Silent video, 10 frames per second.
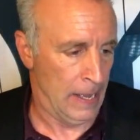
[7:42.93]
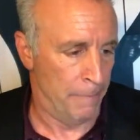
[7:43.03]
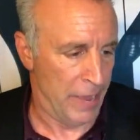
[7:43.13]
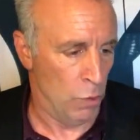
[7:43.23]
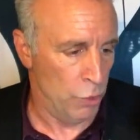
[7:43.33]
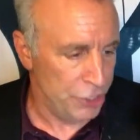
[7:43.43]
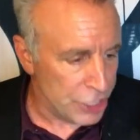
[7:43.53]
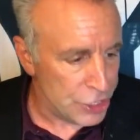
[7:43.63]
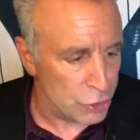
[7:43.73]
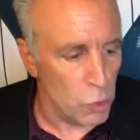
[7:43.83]
about what
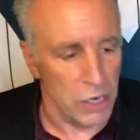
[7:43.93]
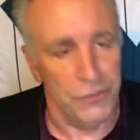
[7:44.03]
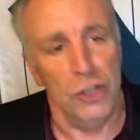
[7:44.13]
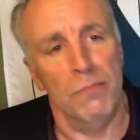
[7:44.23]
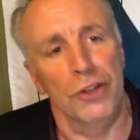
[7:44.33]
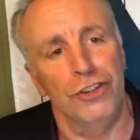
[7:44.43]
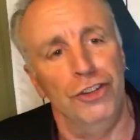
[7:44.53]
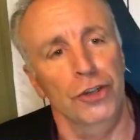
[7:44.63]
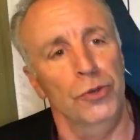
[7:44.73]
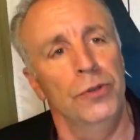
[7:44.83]
each one of you
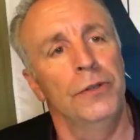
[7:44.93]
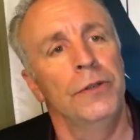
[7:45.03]
must do